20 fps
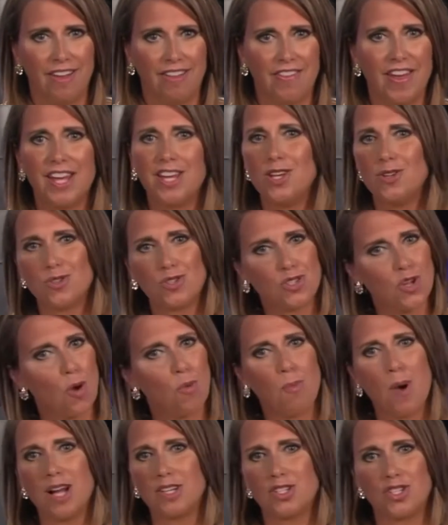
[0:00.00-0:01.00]
Thank you
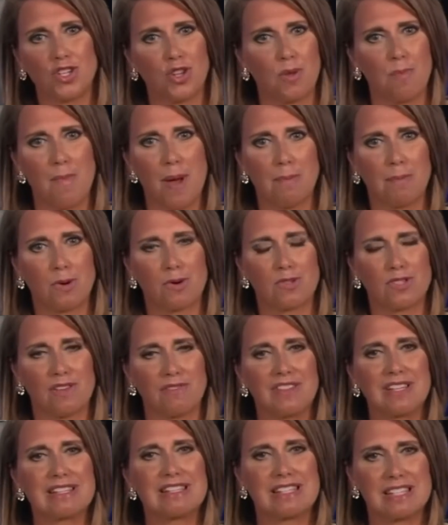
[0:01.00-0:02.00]
so much to the members
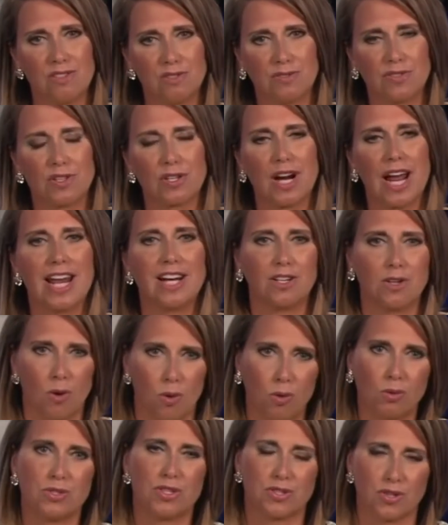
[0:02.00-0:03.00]
of the Silver and
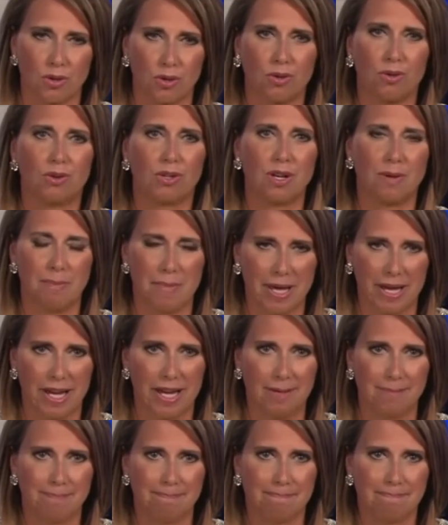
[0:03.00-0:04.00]
Gold Circle
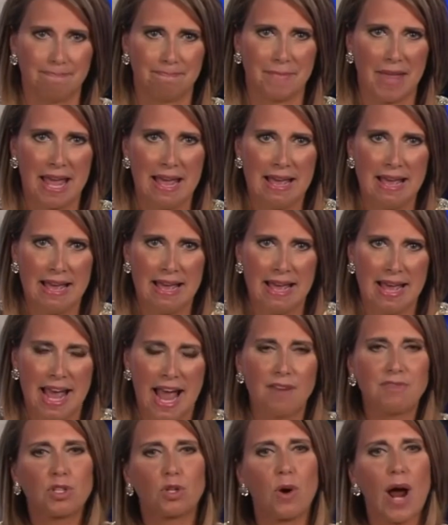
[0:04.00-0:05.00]
Committee.
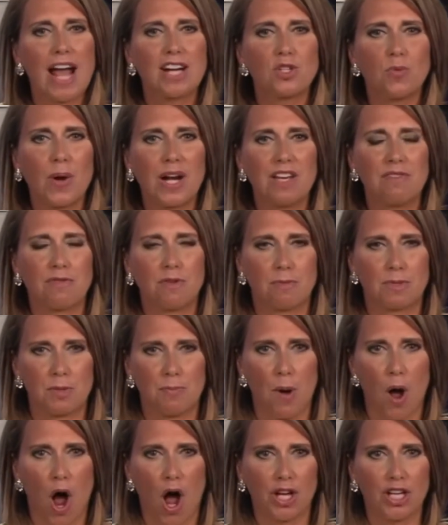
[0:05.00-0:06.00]
After graduating from
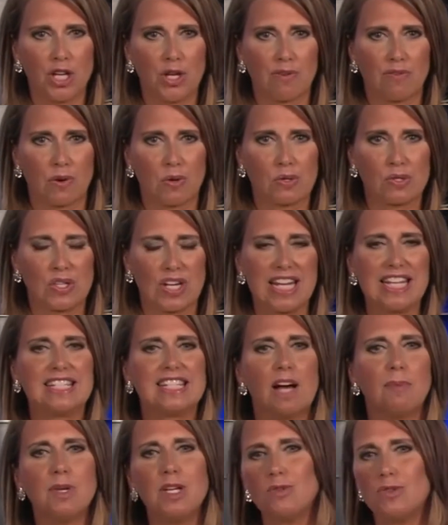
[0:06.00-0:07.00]
DePaul University,
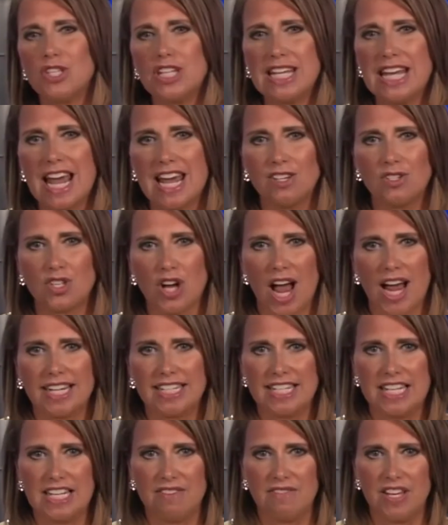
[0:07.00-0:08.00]
WTHI
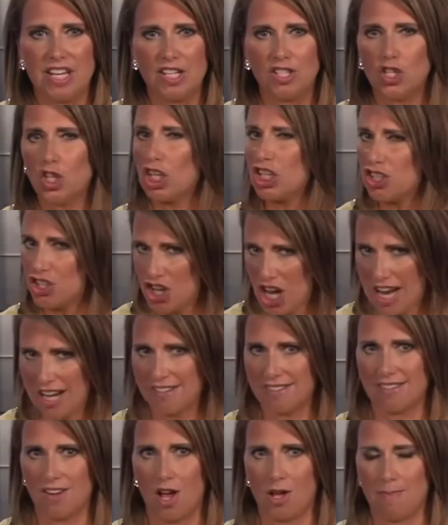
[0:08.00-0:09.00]
TV took a
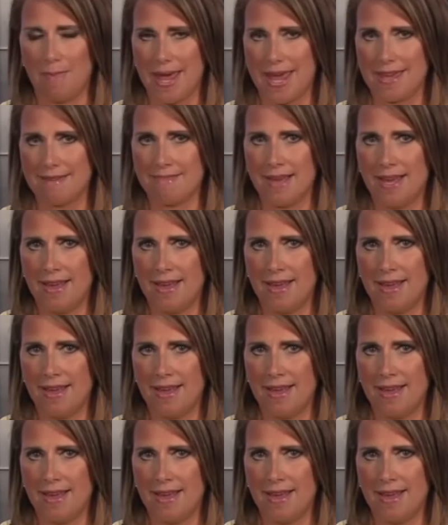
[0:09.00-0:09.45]
chance on me.